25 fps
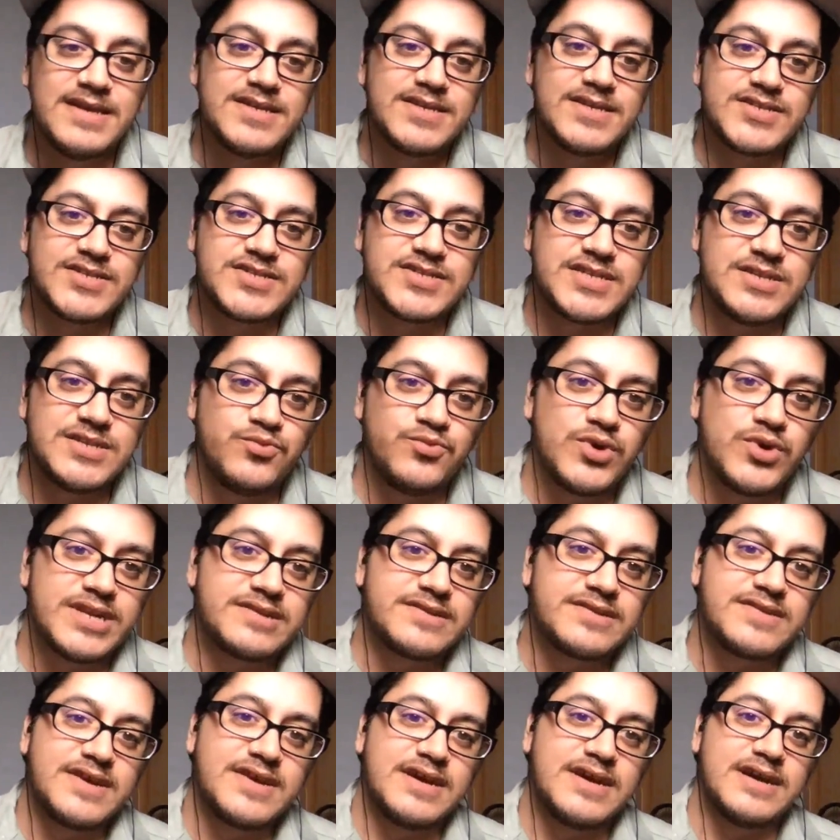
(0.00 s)
see what
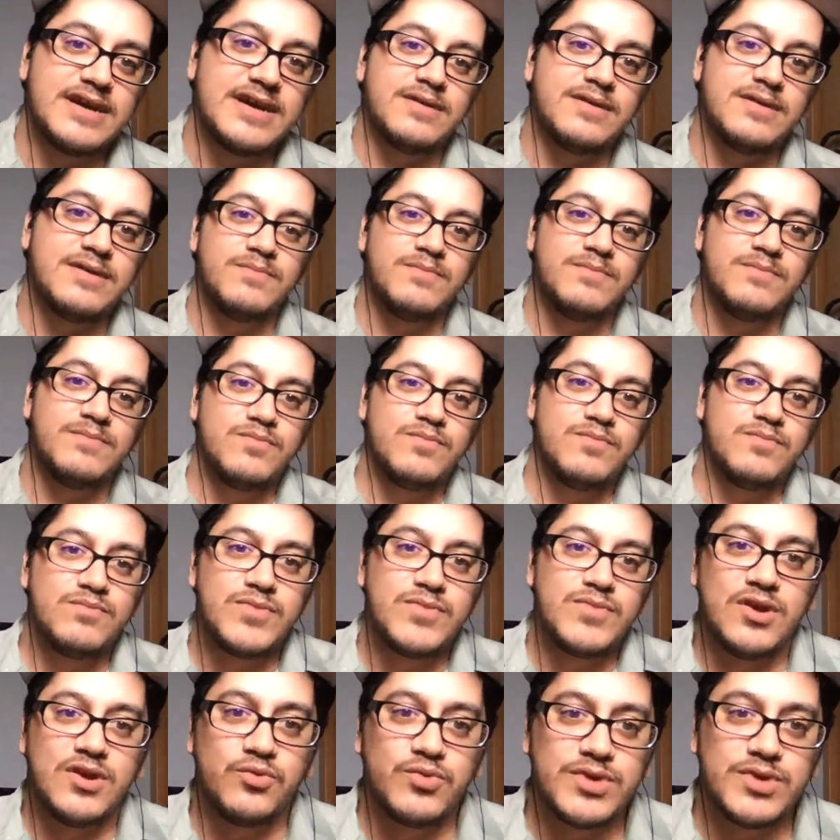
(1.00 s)

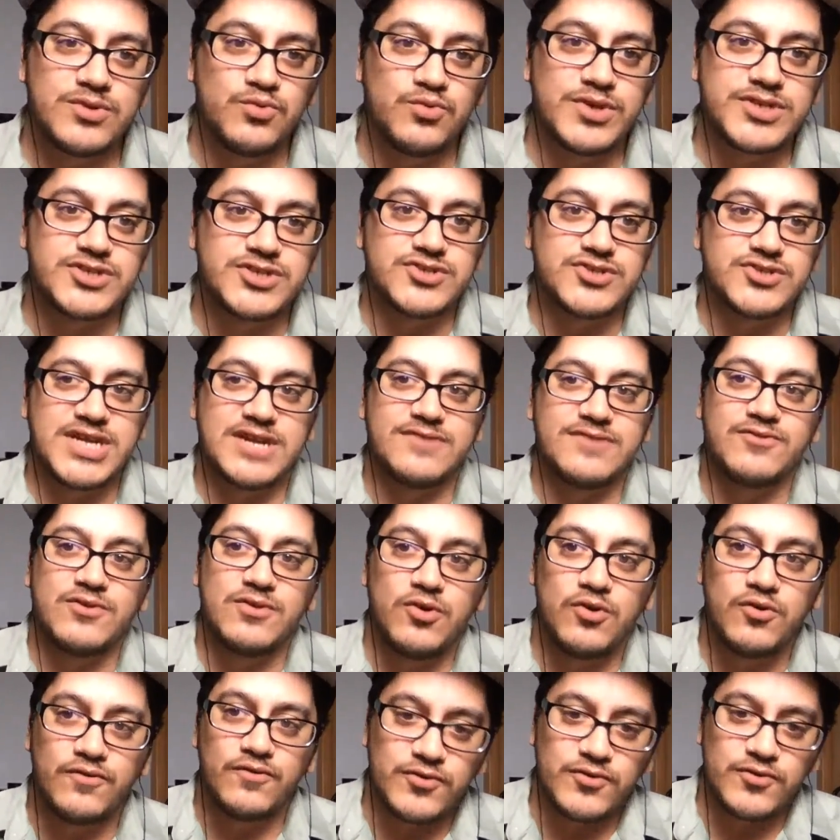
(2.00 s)
what your general
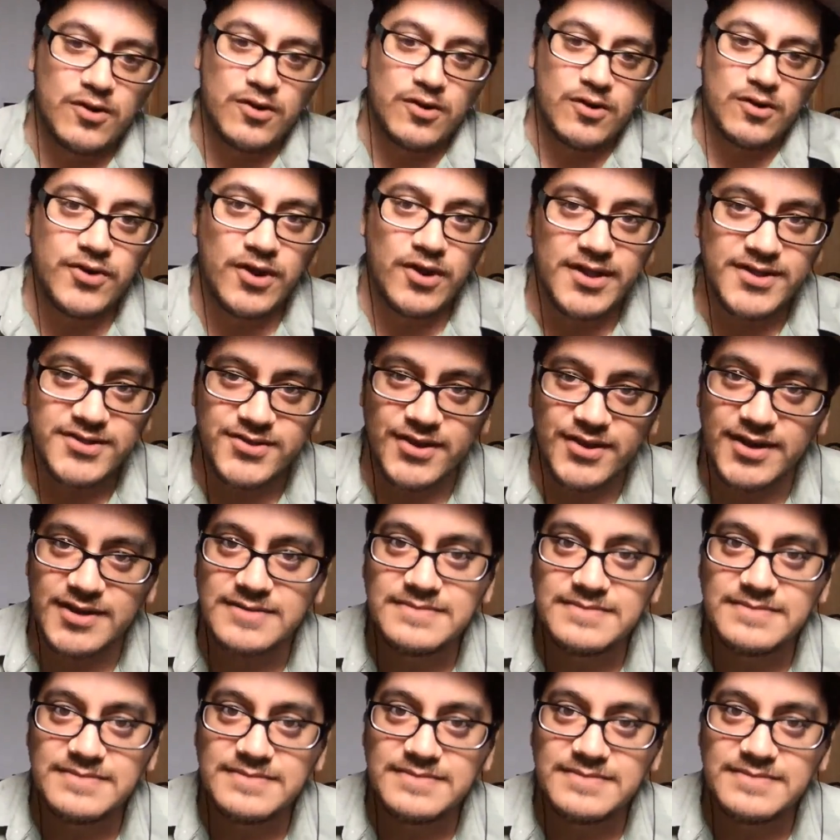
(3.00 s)
overall thoughts are.